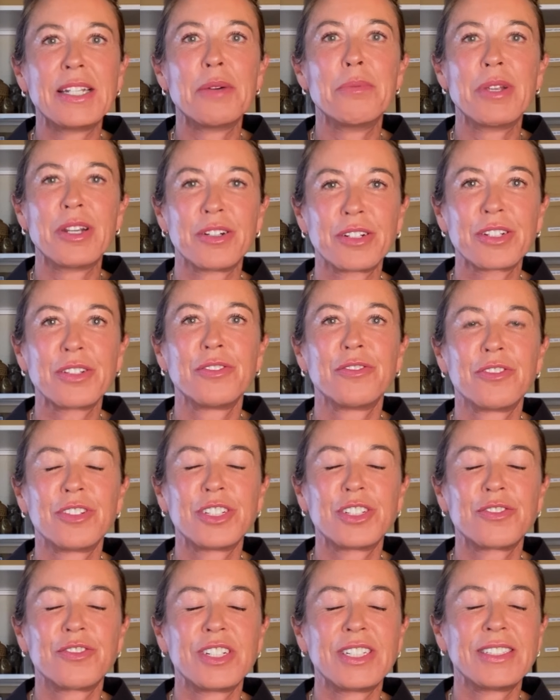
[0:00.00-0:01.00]
American
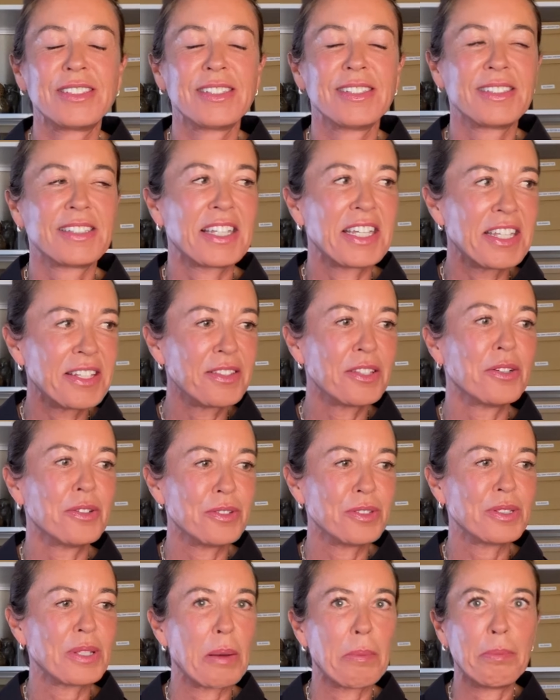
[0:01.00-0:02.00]
fridge freezers in
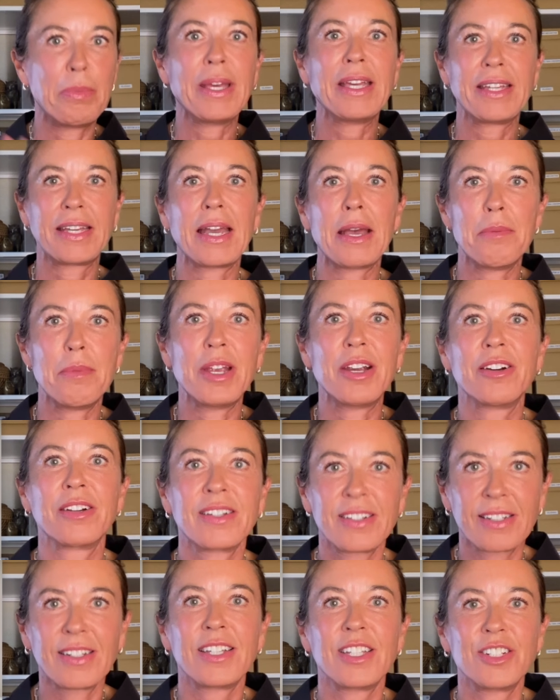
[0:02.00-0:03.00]
those big
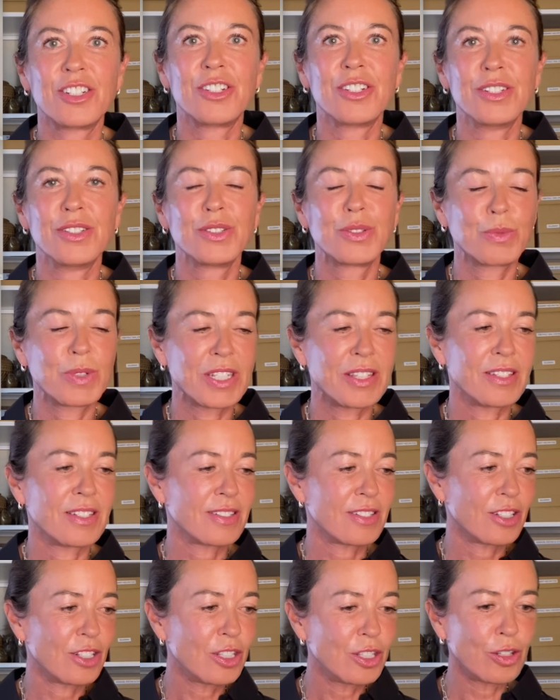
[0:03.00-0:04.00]
American kitchens where
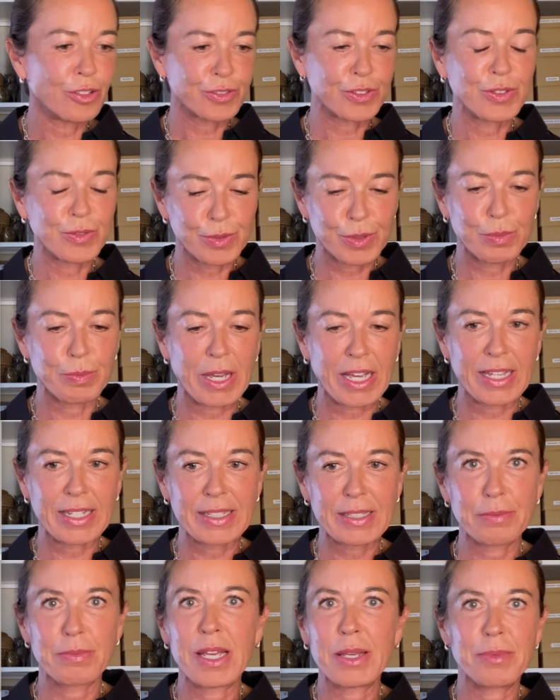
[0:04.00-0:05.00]
there's lots of
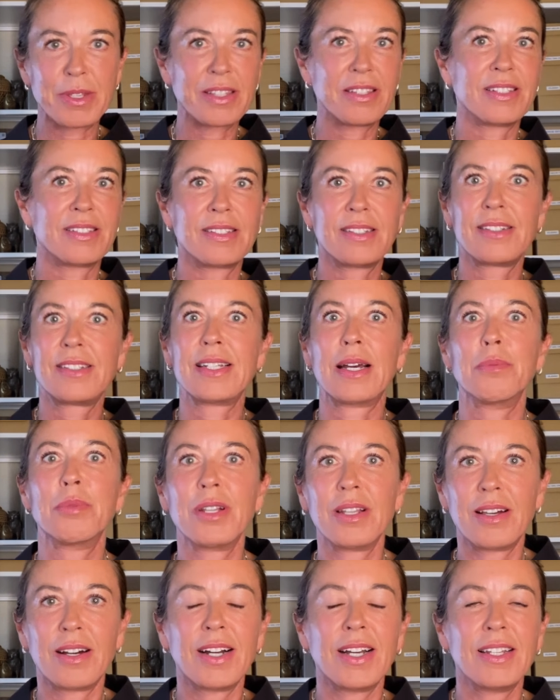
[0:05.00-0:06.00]
space. Maybe there's a
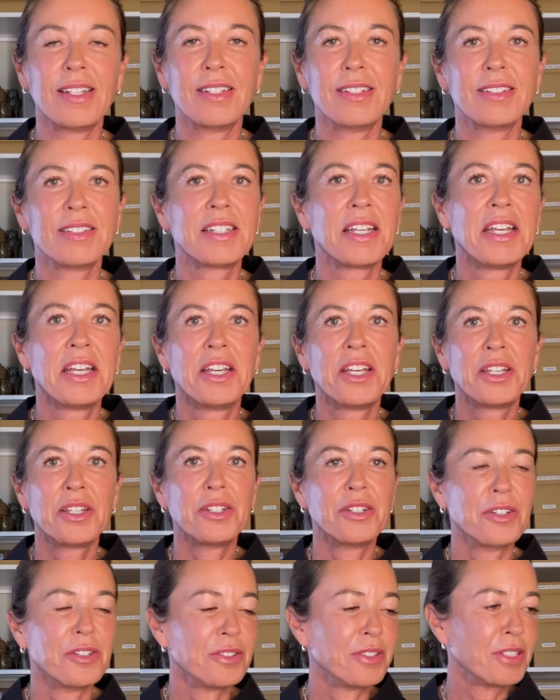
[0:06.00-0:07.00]
double island,
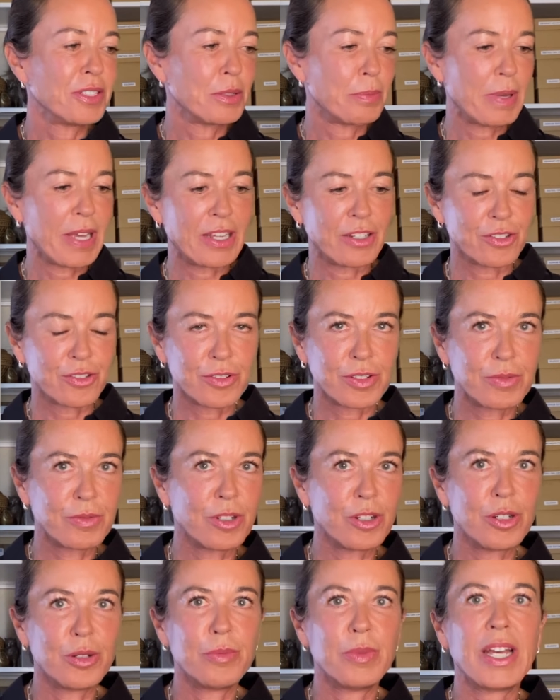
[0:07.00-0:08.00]
there's a pantry
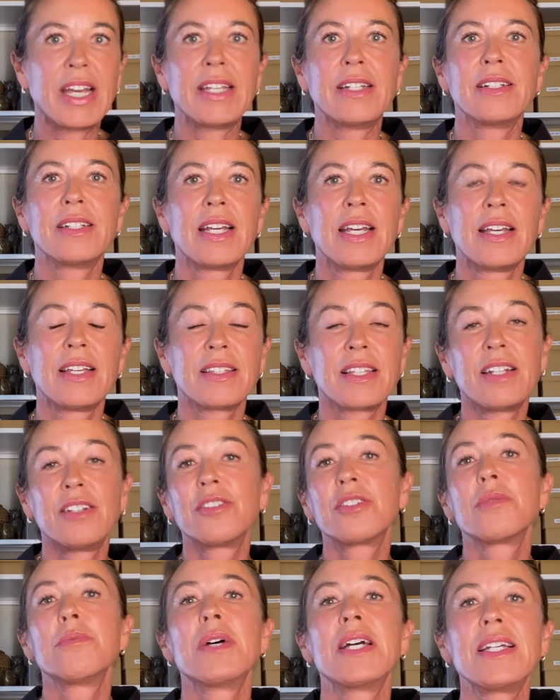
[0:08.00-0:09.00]
room, and they
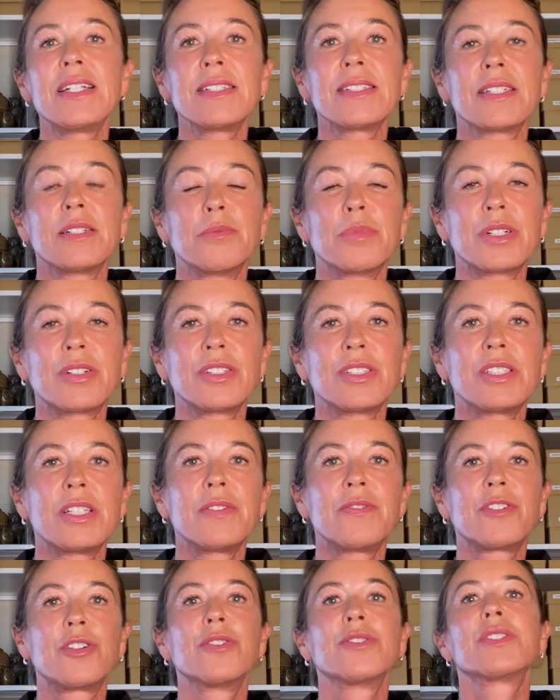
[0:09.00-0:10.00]
look amazing because
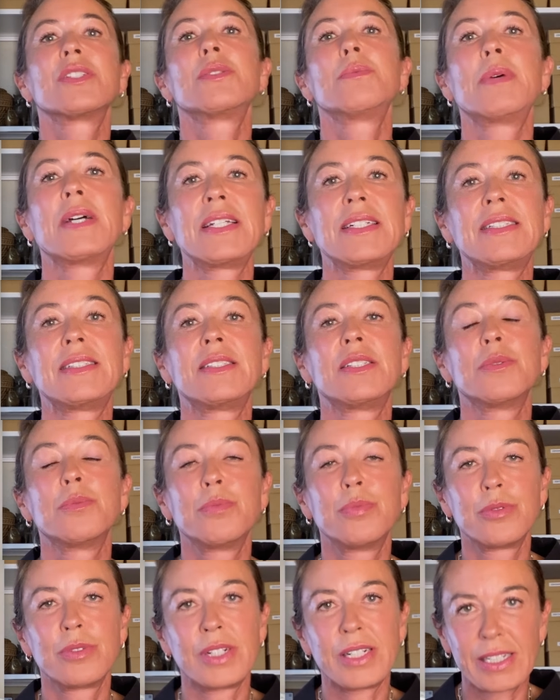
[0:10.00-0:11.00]
they've got space to
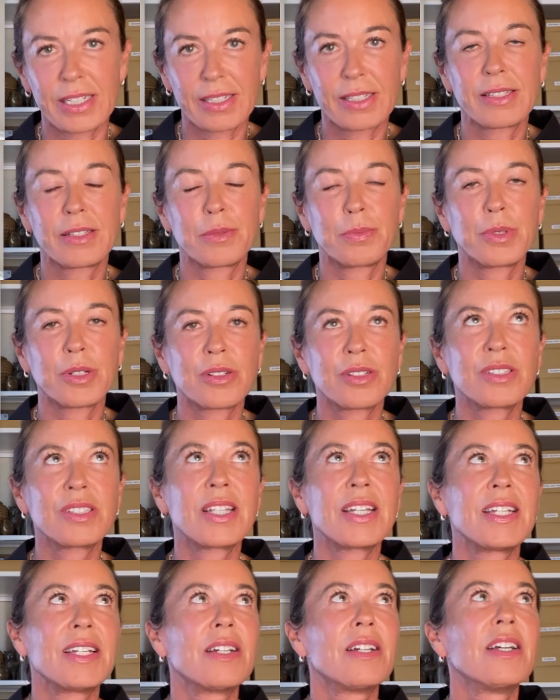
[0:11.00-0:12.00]
breathe, because
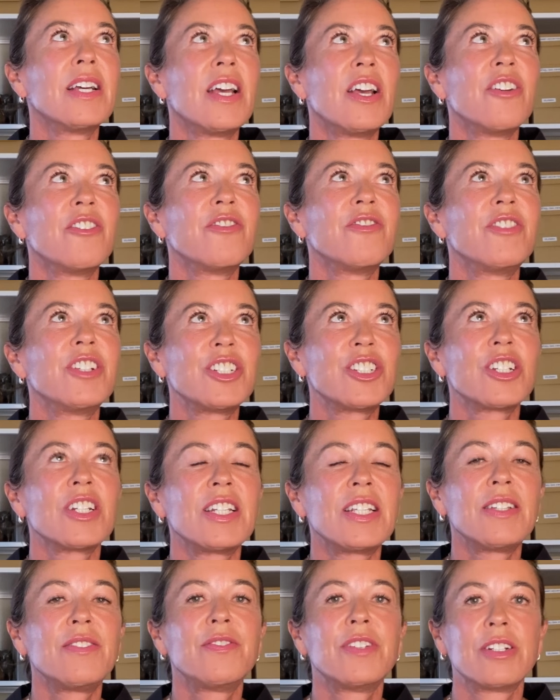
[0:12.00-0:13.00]
they are
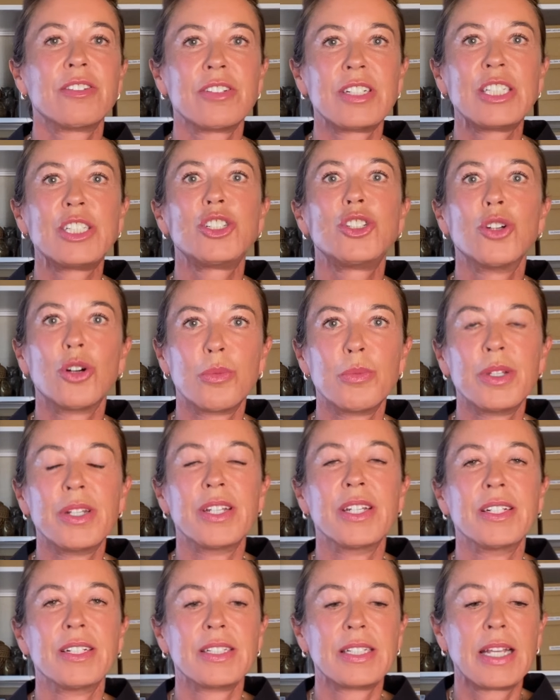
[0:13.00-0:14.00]
visually very
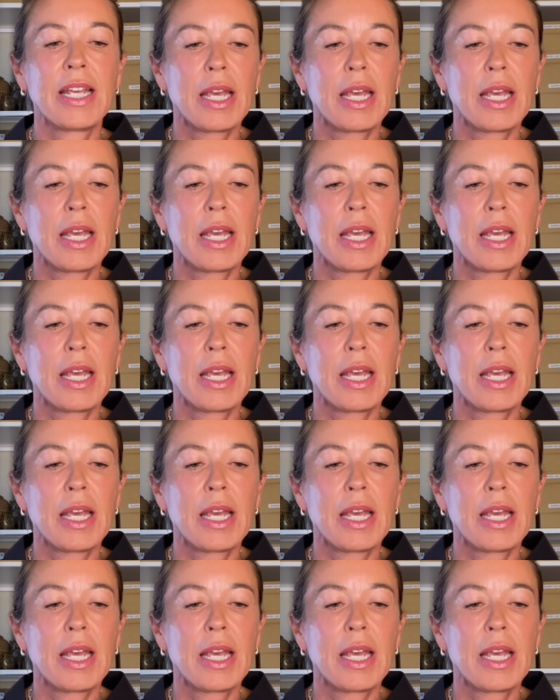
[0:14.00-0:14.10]
dominant.